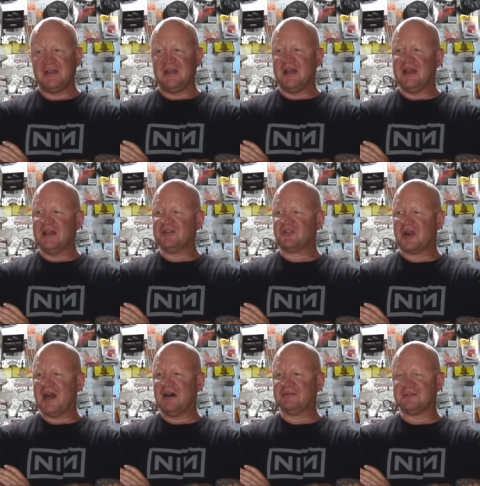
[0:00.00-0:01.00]
And
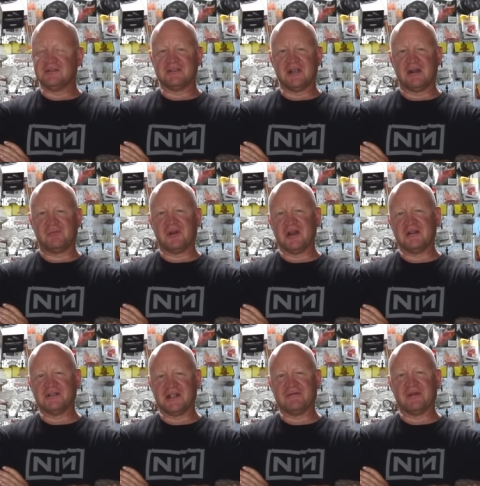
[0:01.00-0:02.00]
trout, since they are
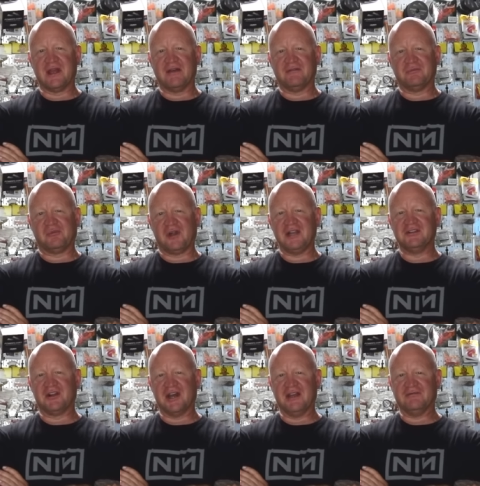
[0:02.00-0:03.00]
predators, have a prey
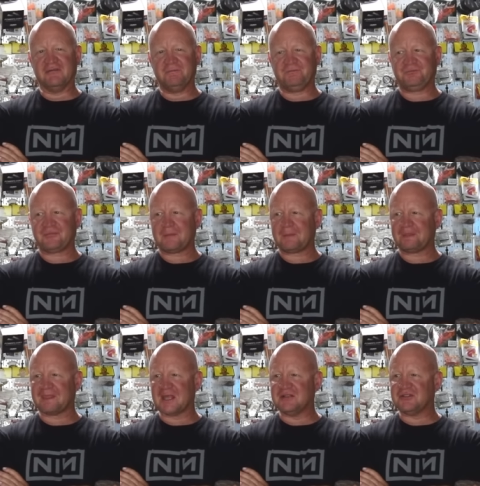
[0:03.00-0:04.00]
drive.
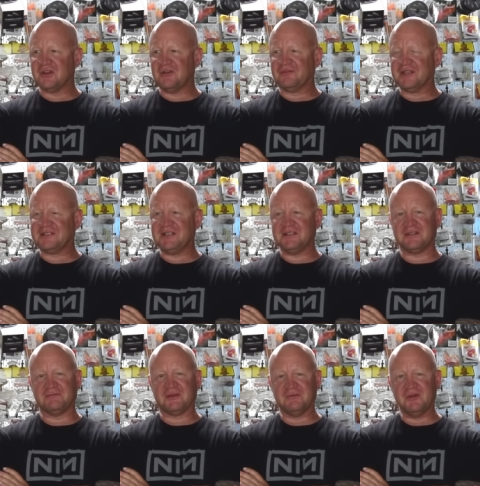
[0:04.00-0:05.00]
So if they see
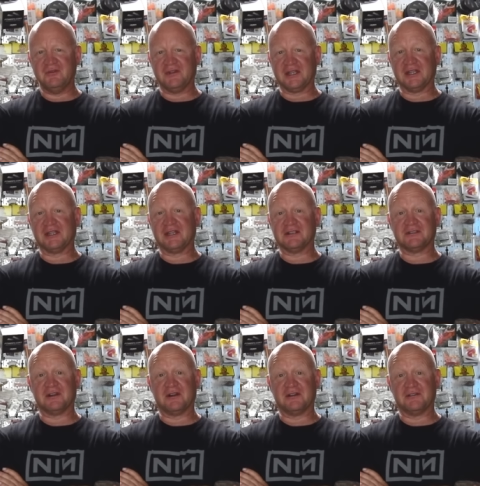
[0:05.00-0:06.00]
something moving, it gets
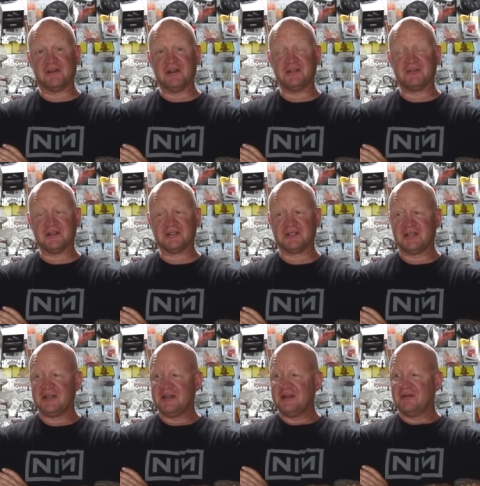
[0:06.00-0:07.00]
their interest,
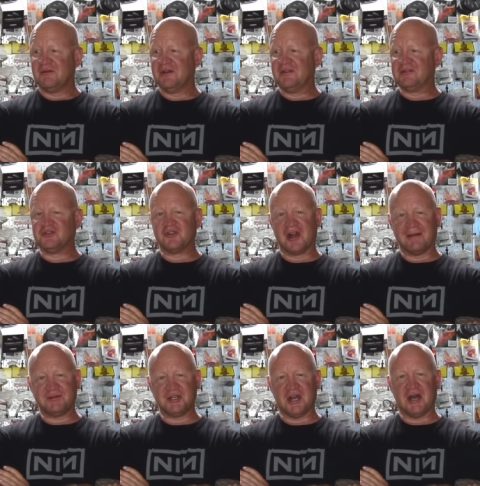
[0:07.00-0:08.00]
whether it's
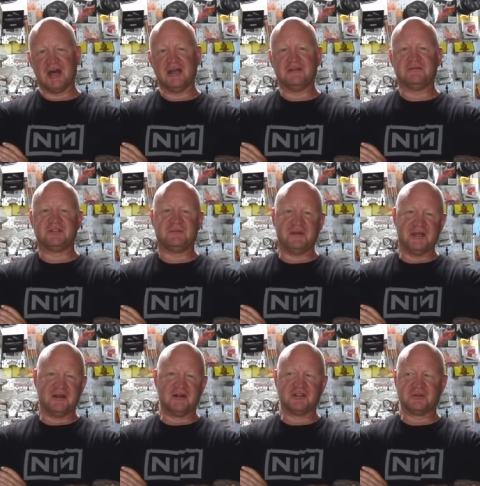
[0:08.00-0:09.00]
drop shot,
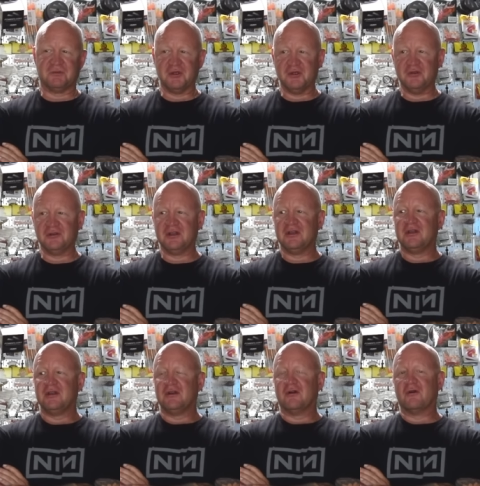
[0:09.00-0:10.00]
spinner, spoon,
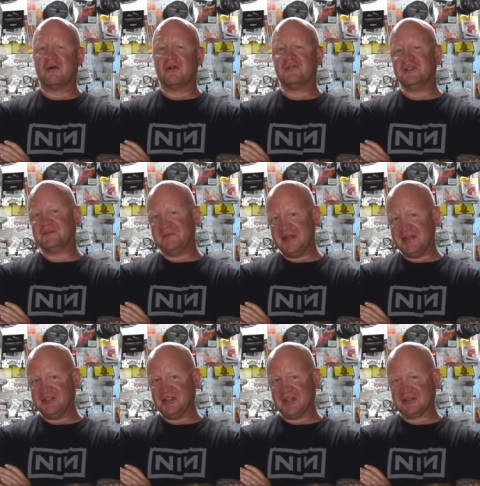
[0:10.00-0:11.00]
or these
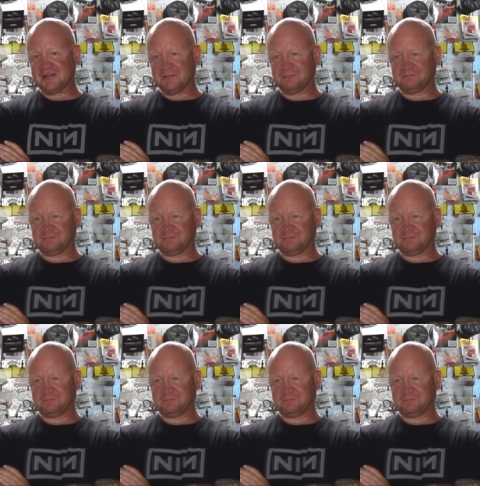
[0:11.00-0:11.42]
mini jigs.